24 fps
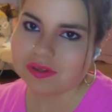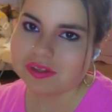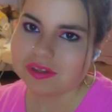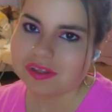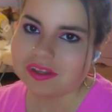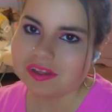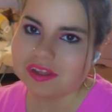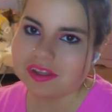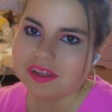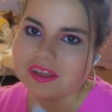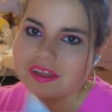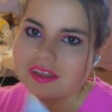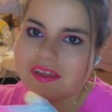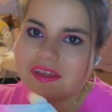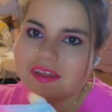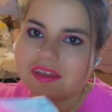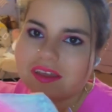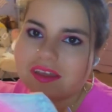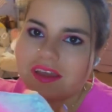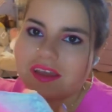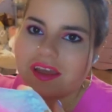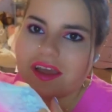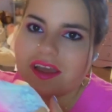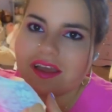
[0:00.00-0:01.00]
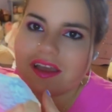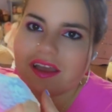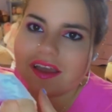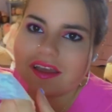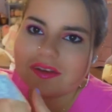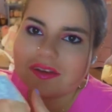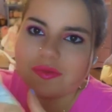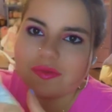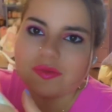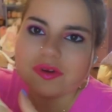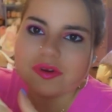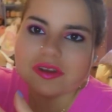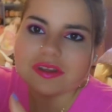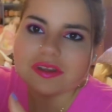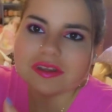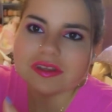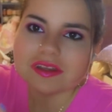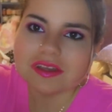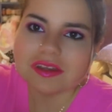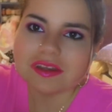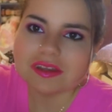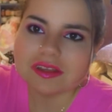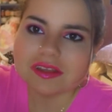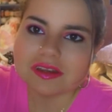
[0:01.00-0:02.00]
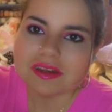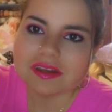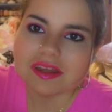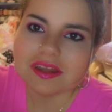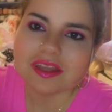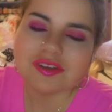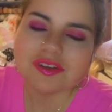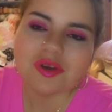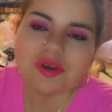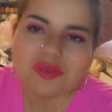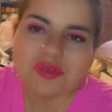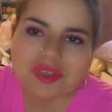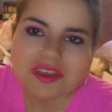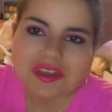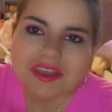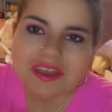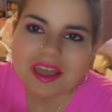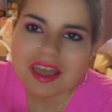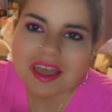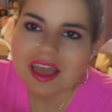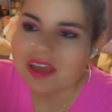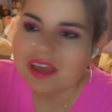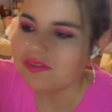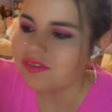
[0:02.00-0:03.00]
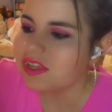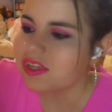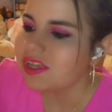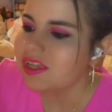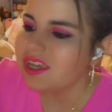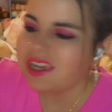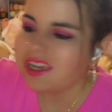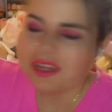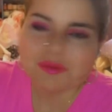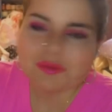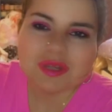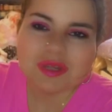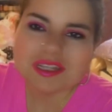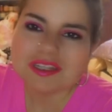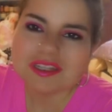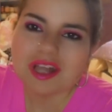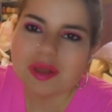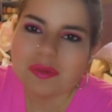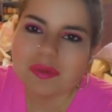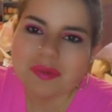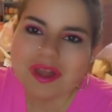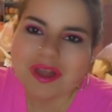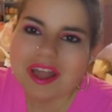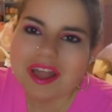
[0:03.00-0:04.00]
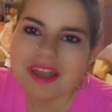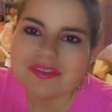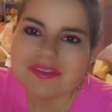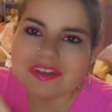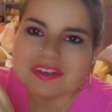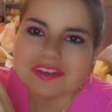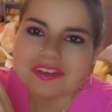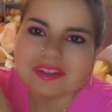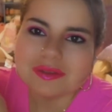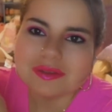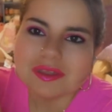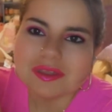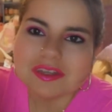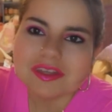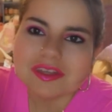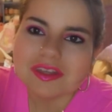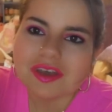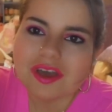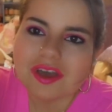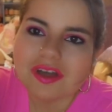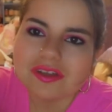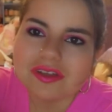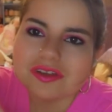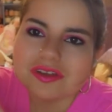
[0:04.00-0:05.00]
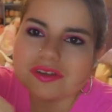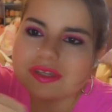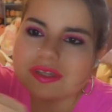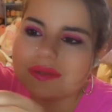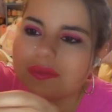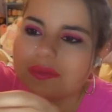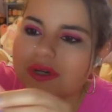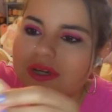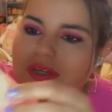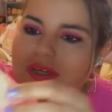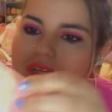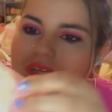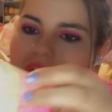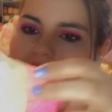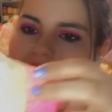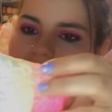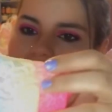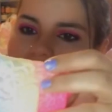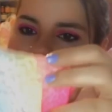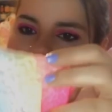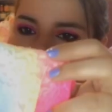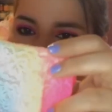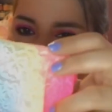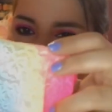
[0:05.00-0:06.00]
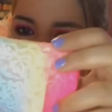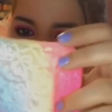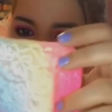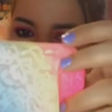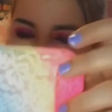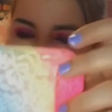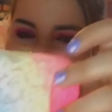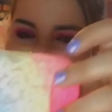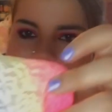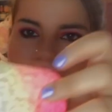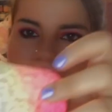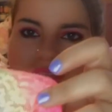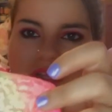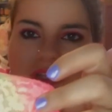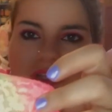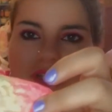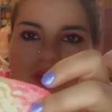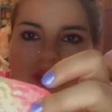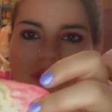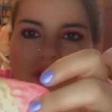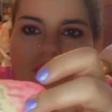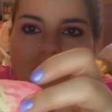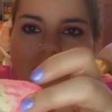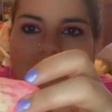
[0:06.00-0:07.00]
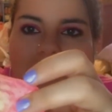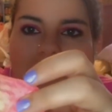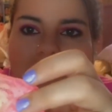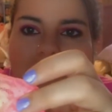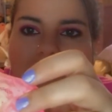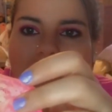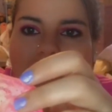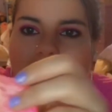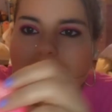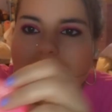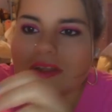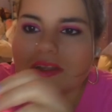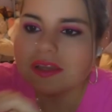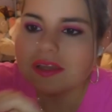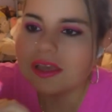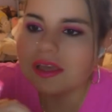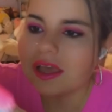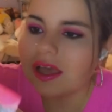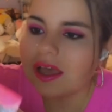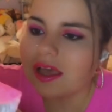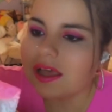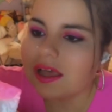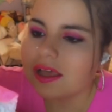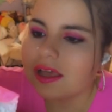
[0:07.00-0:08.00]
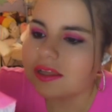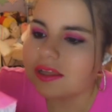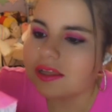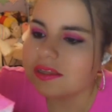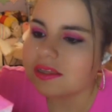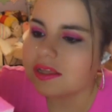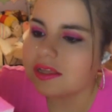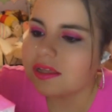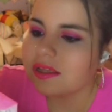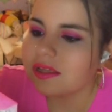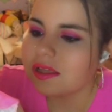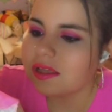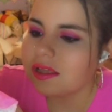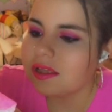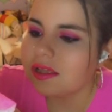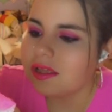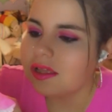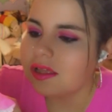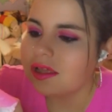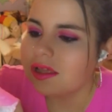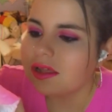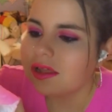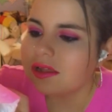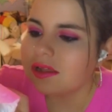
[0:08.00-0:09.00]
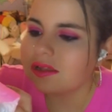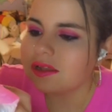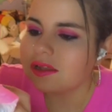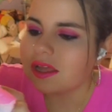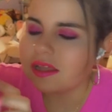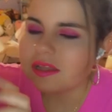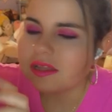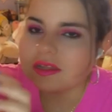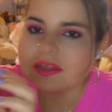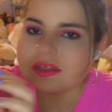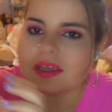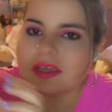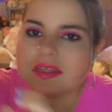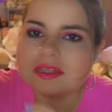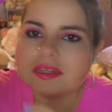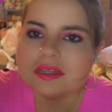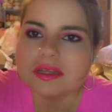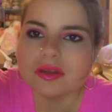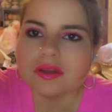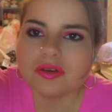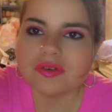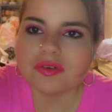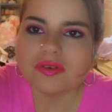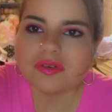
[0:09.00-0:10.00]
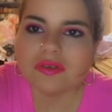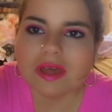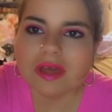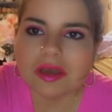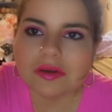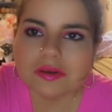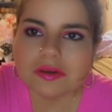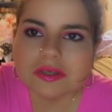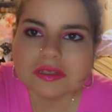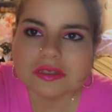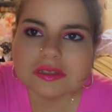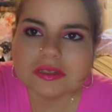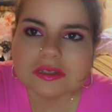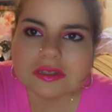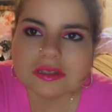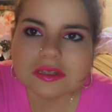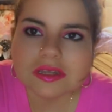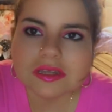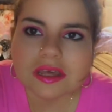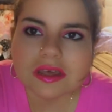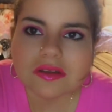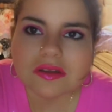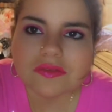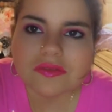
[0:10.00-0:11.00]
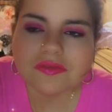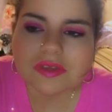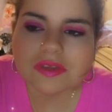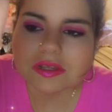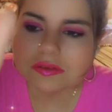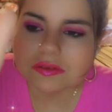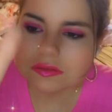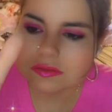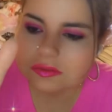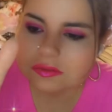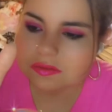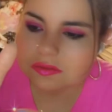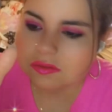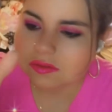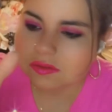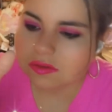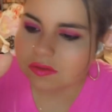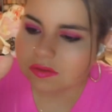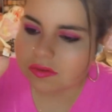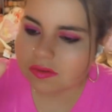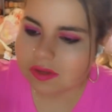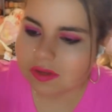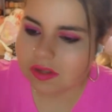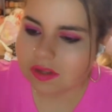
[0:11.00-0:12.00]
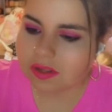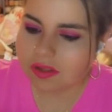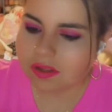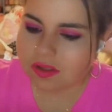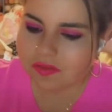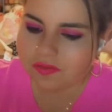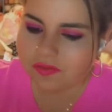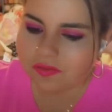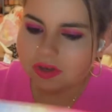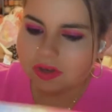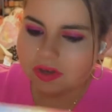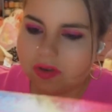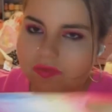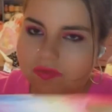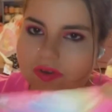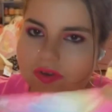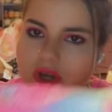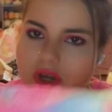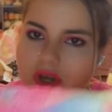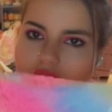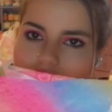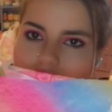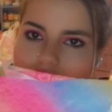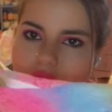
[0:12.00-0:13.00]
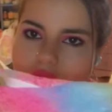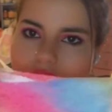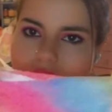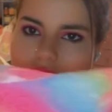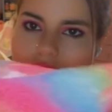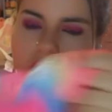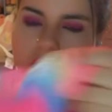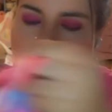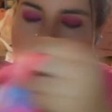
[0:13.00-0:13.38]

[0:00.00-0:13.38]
just like I kind of want it and I need it, and I don't think I have it. And they tell me I have it just because of the colors, but but I don't think so. And then I have like lace little flowers inside of it very, very cute. I